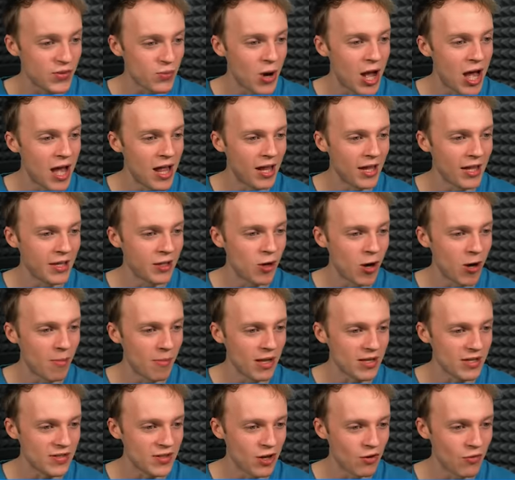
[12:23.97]
as well and got
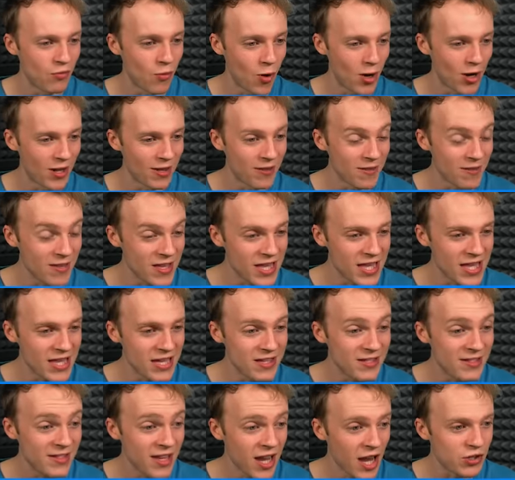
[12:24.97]
myself one of
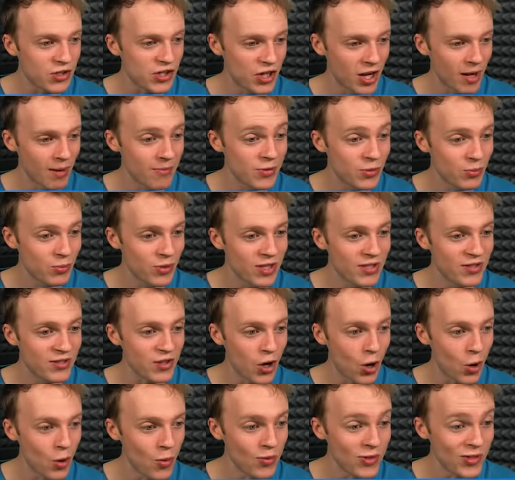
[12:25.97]
these, which comes with
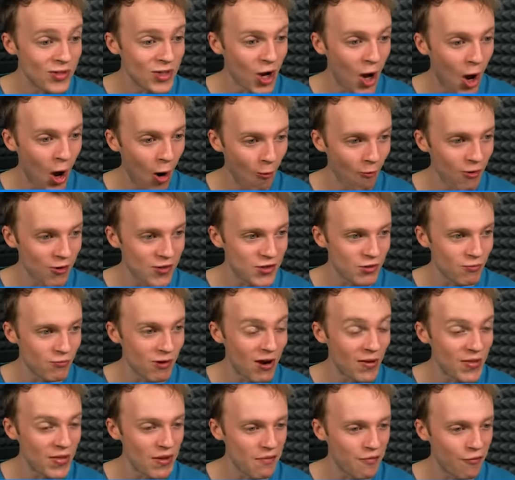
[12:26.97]
its own turrets
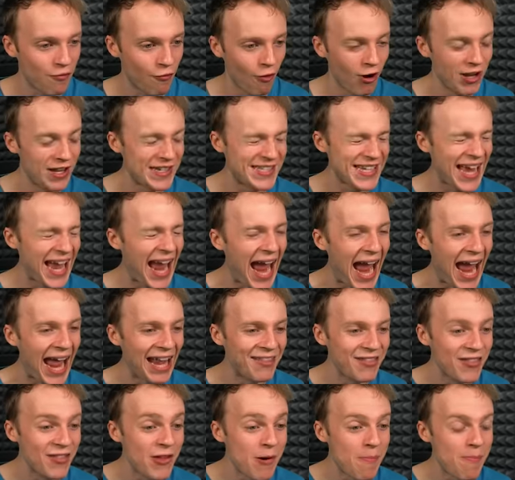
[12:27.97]
around the front
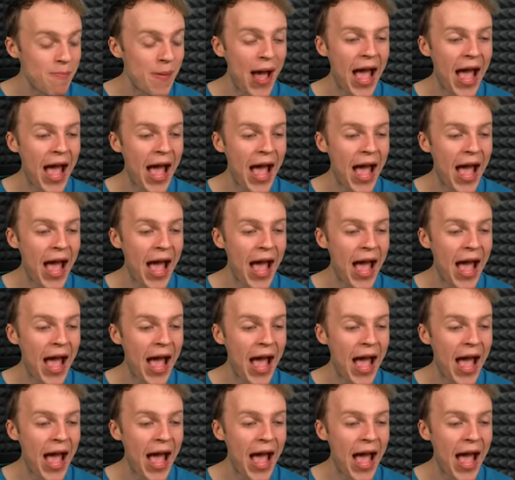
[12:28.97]
and the